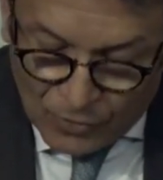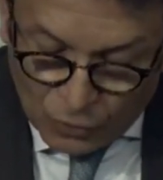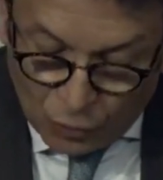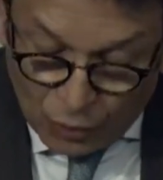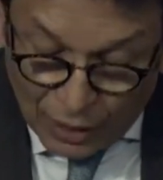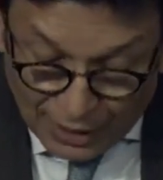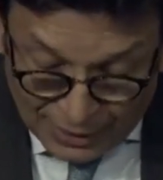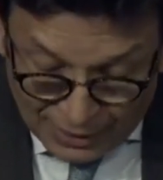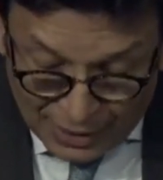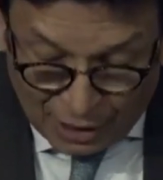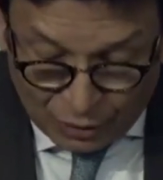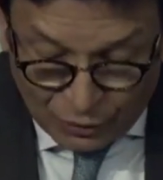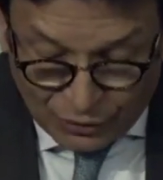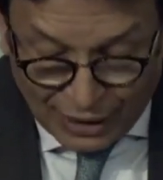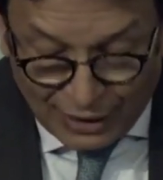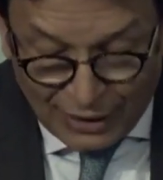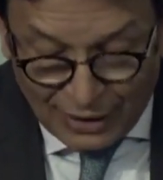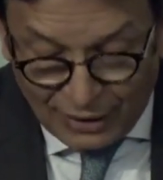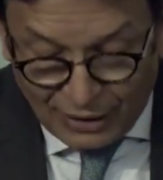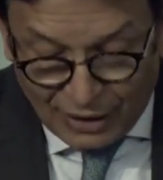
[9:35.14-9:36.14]
now
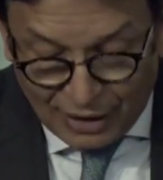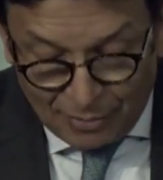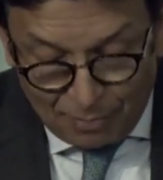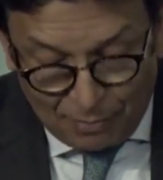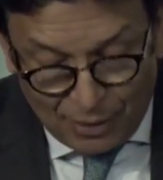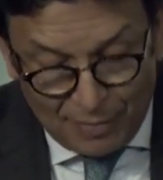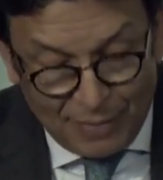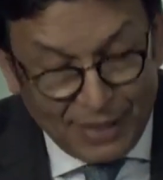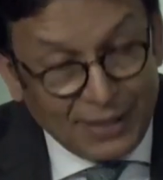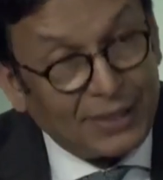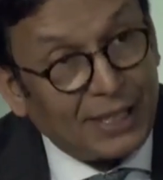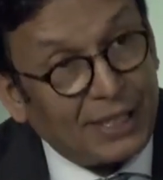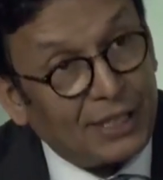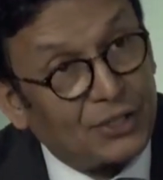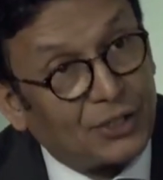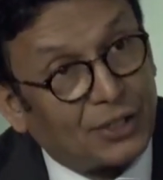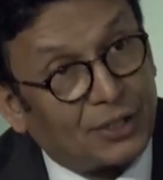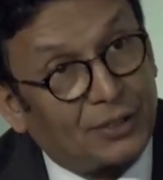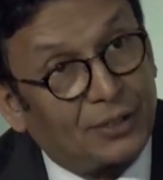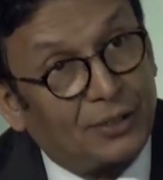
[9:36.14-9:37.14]
tackling the
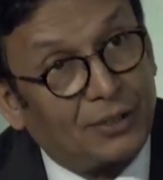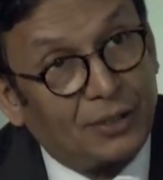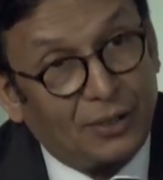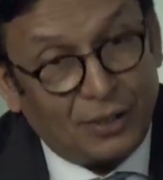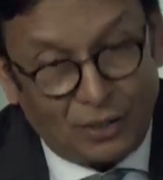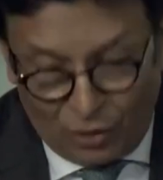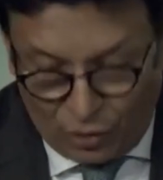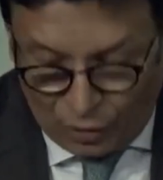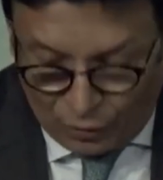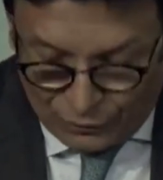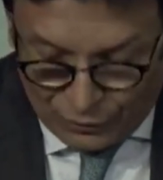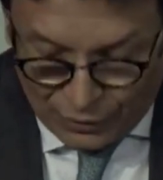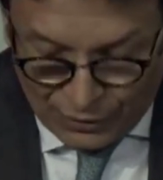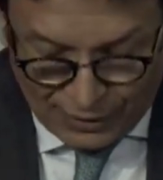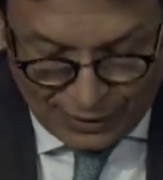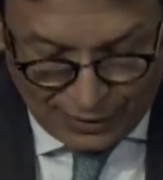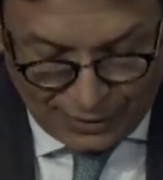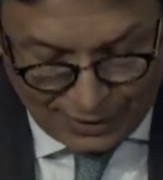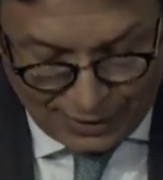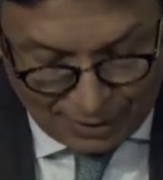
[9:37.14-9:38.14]
implementation of the
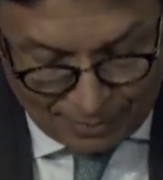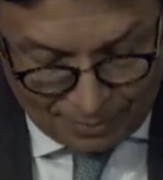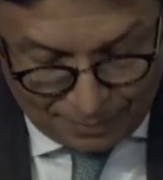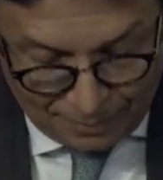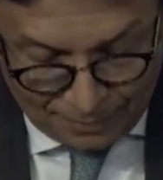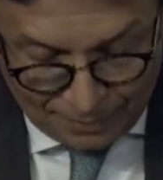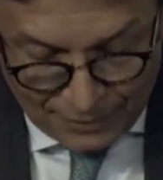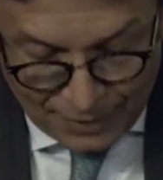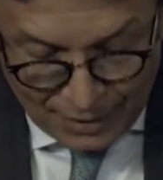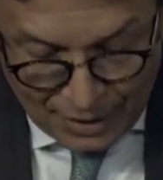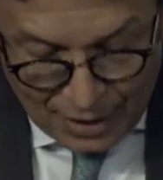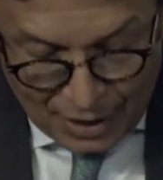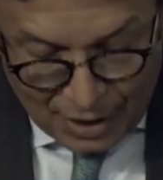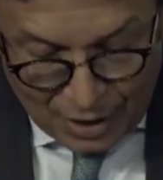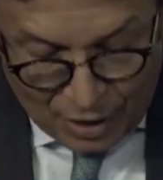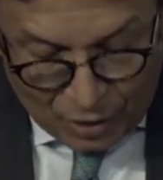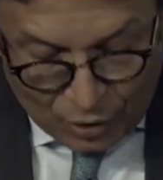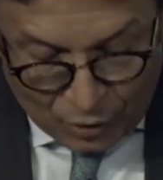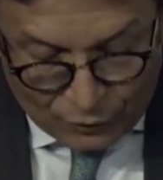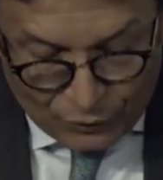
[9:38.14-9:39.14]
system,
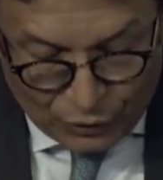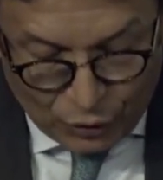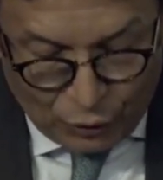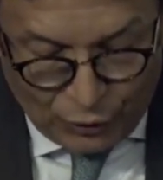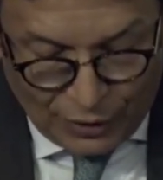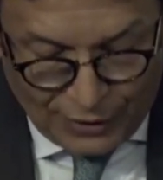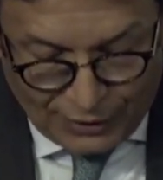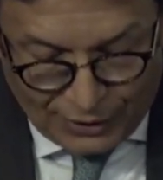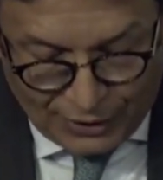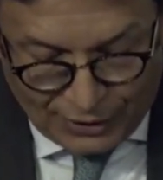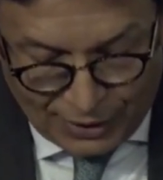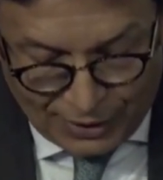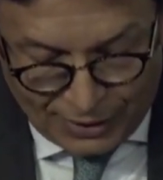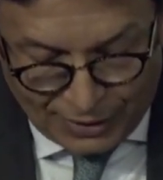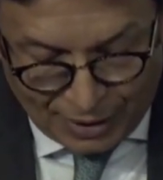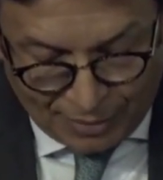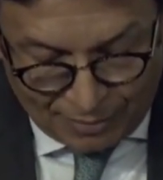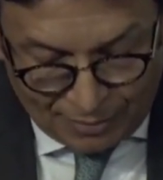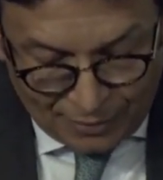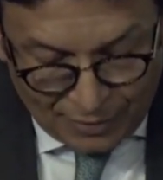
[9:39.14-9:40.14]
of the risk
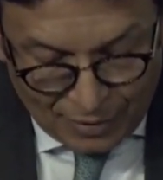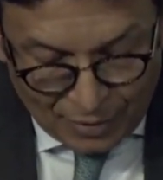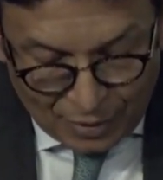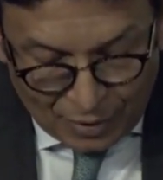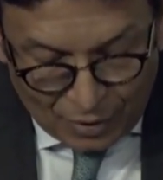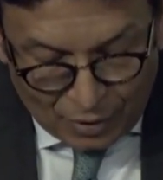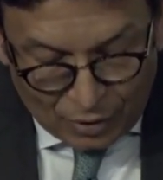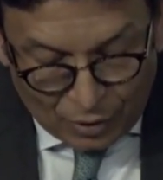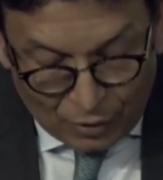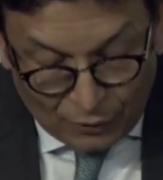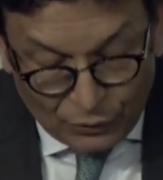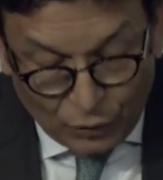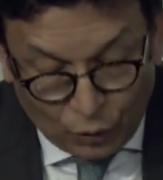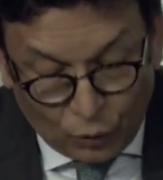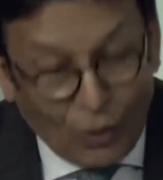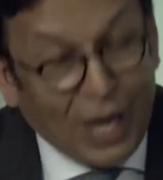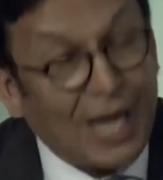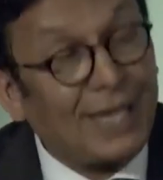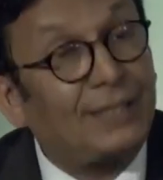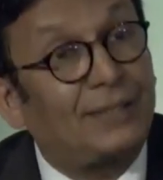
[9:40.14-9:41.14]
system, of the
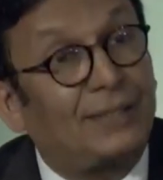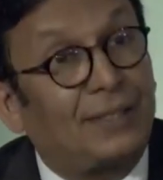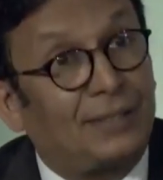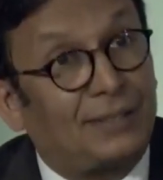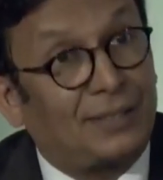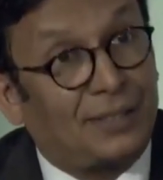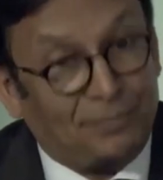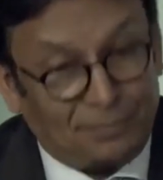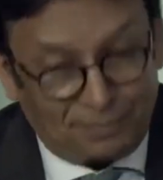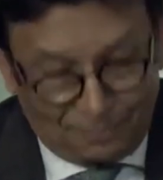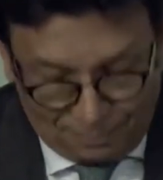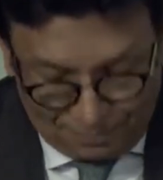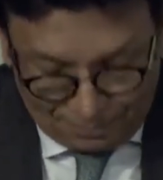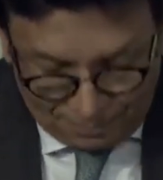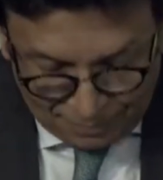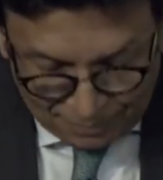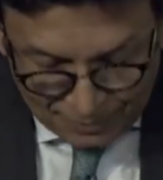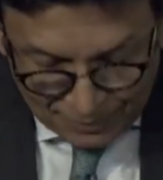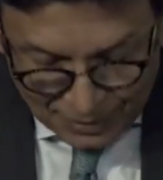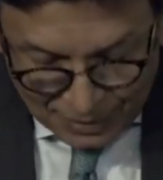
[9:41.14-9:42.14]
right system,
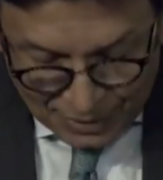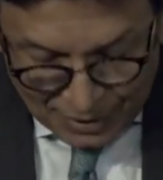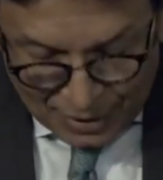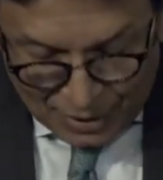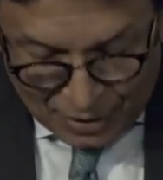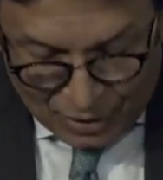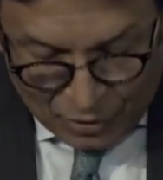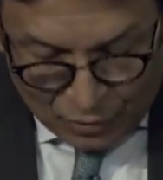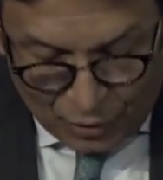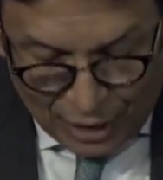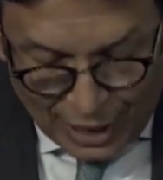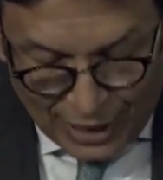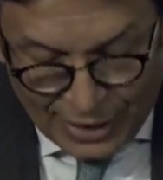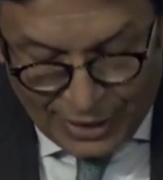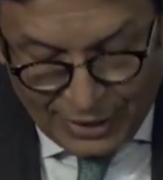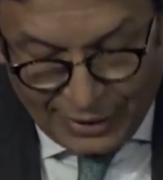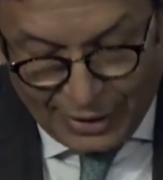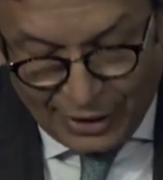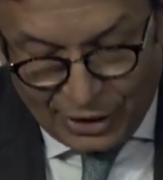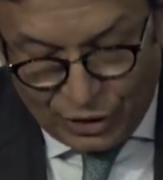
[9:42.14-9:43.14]
while
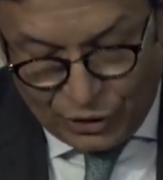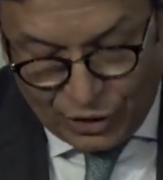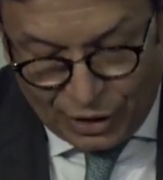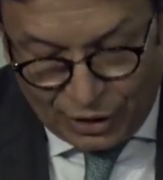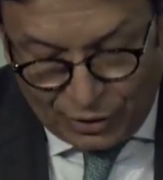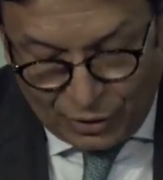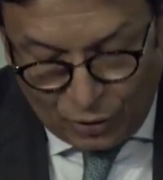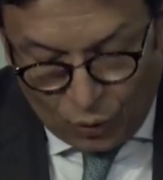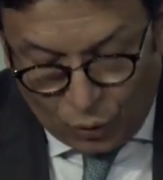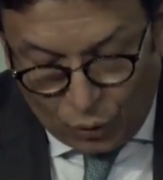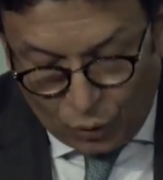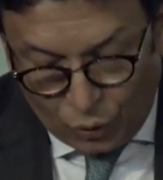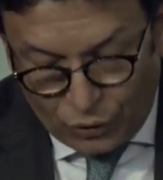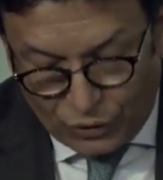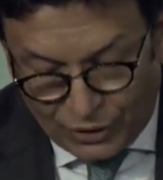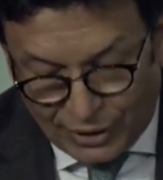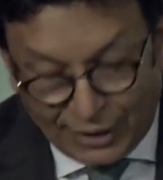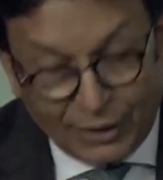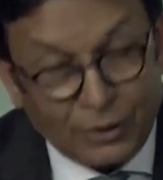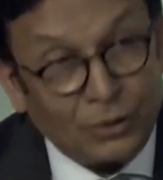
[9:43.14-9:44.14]
engaging all
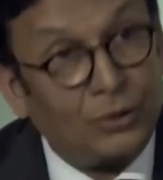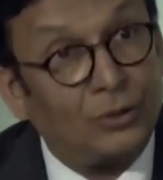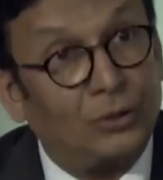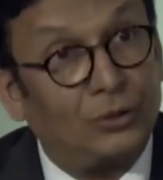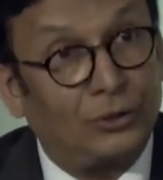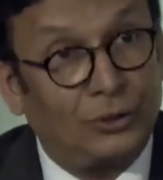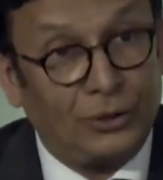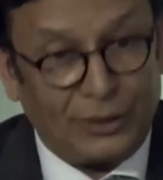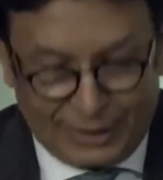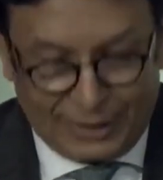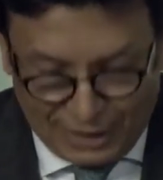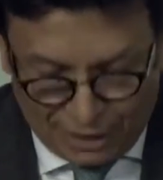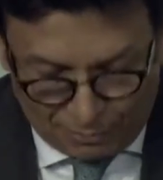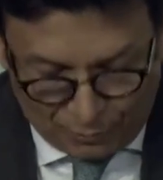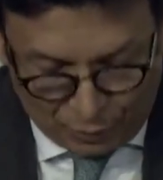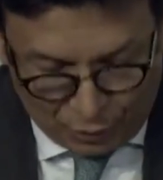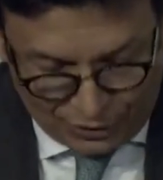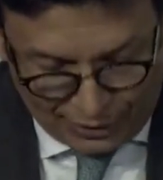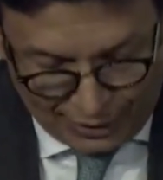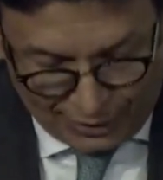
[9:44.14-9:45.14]
stakeholders in this
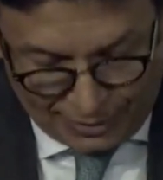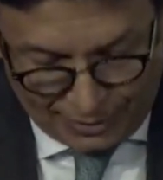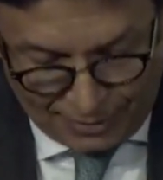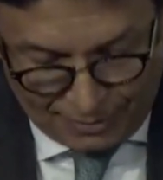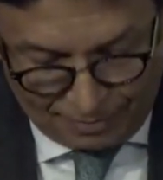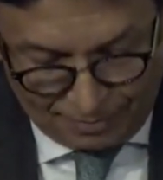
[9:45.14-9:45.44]
process.